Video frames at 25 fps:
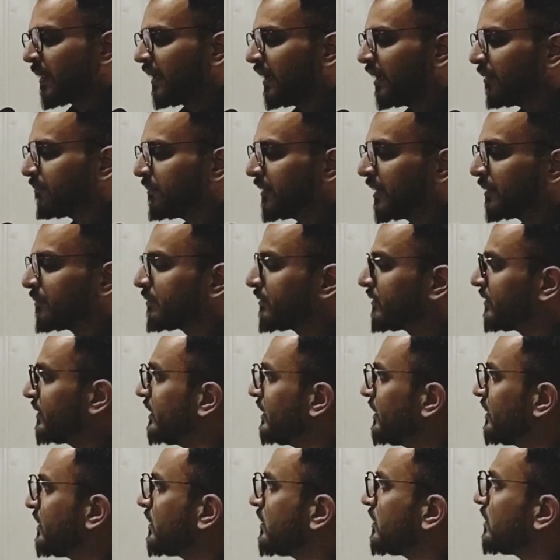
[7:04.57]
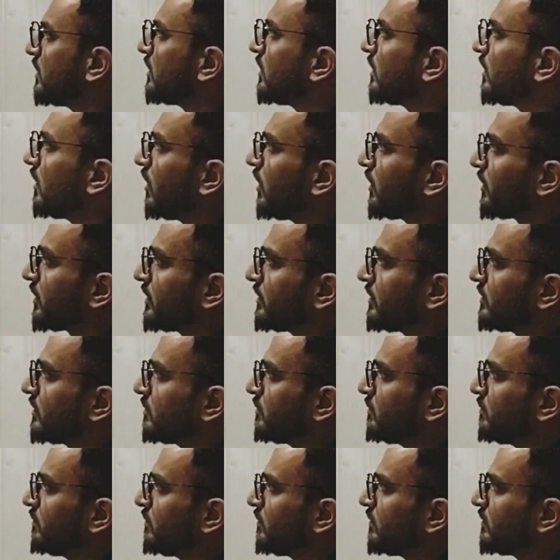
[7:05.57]
epilepsy,
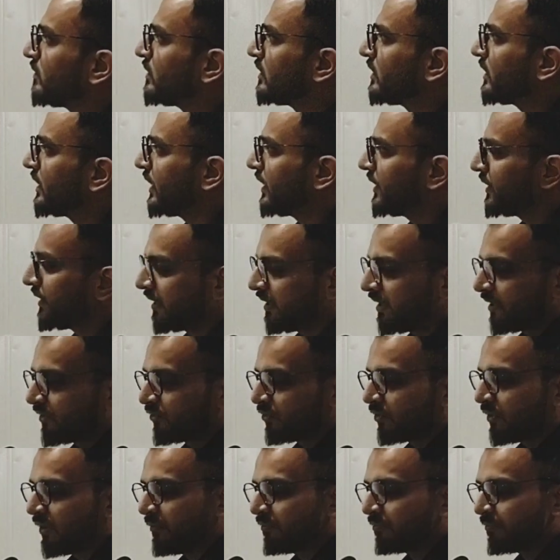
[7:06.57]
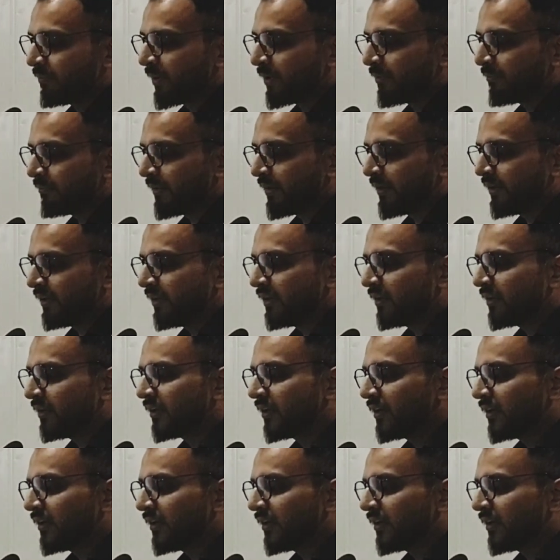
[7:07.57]
autism, intellectual impairment.